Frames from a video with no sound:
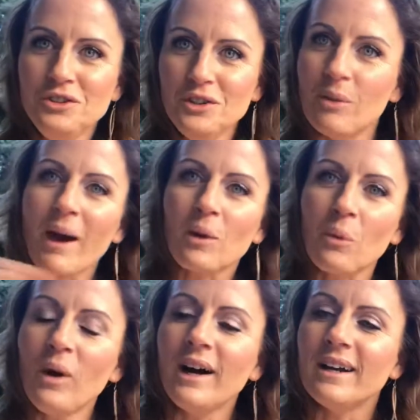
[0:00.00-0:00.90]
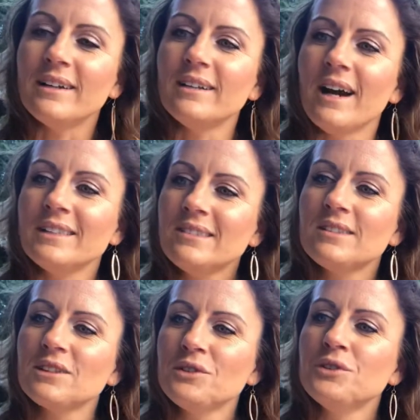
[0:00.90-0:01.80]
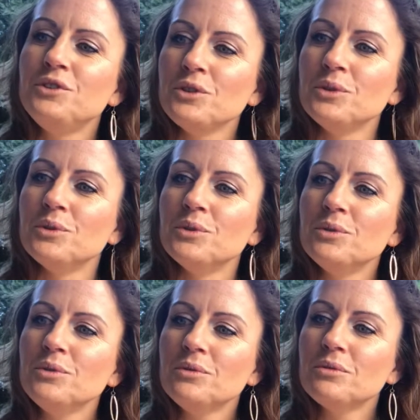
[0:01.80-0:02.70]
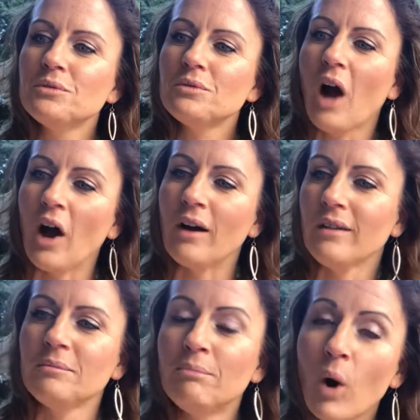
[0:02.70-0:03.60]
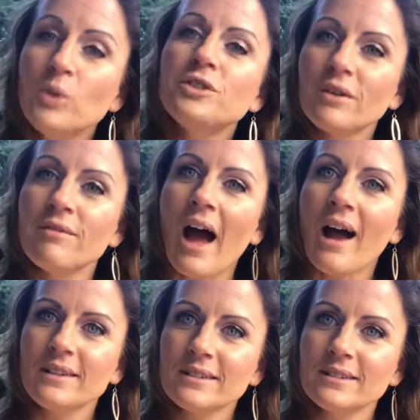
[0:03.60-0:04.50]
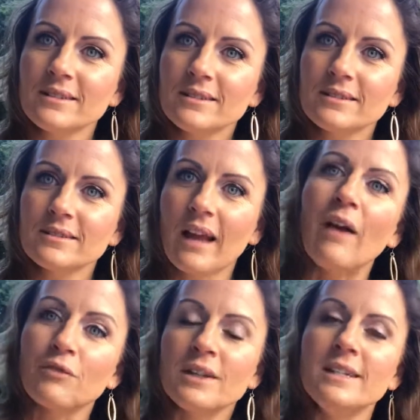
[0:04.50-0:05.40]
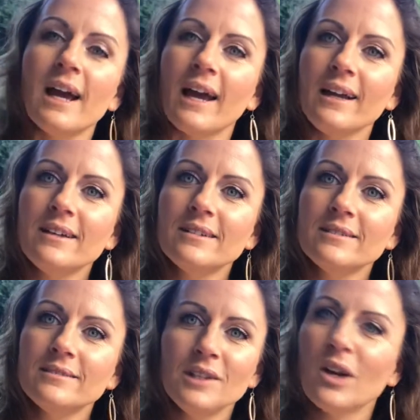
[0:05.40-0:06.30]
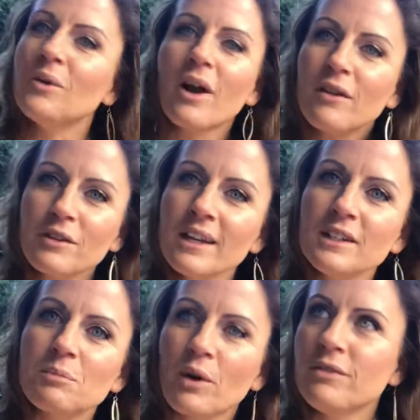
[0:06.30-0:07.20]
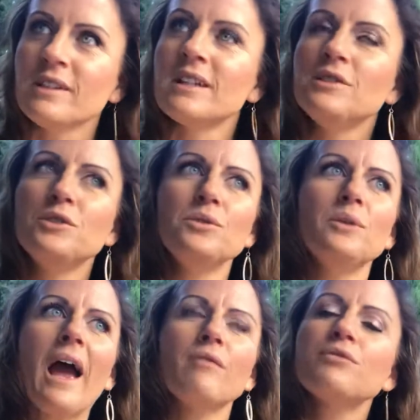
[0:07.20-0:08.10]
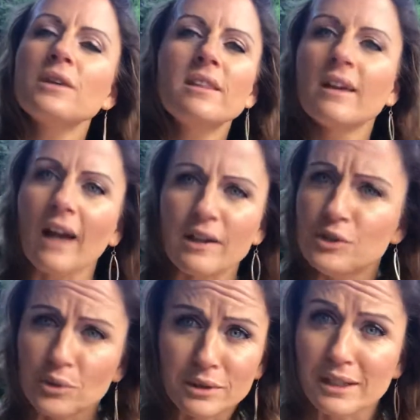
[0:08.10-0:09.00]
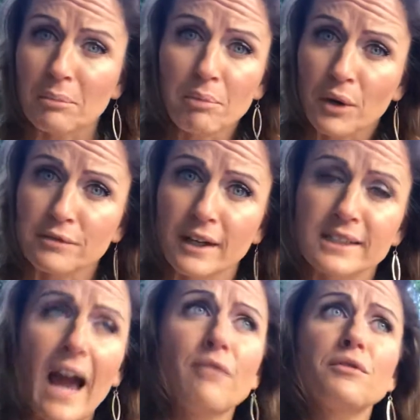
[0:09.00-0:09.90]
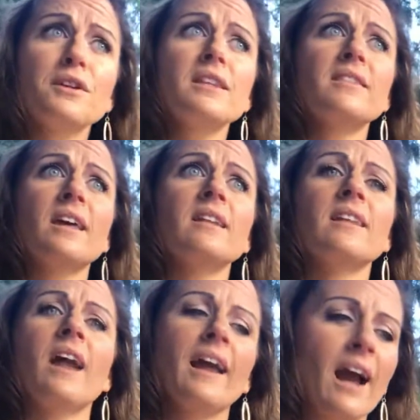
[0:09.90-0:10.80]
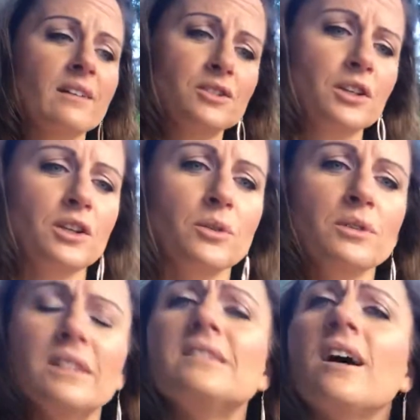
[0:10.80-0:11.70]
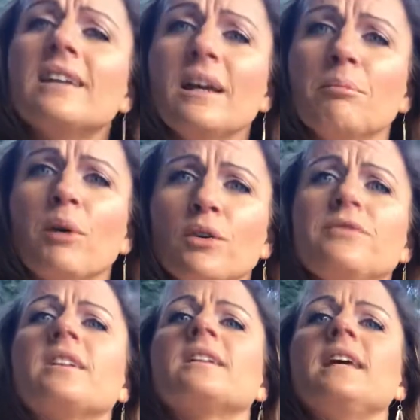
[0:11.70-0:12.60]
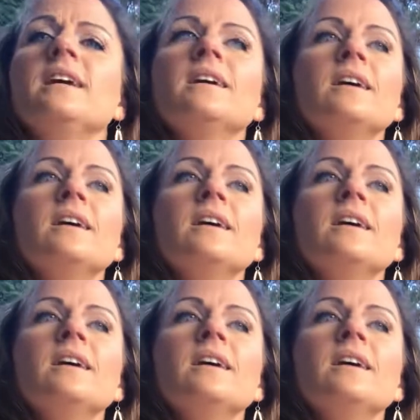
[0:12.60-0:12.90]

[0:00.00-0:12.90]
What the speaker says: no matter what, I still do most of that every day. You know, not every day is perfect. Everything I do is imperfect. Everything that I execute is done imperfectly.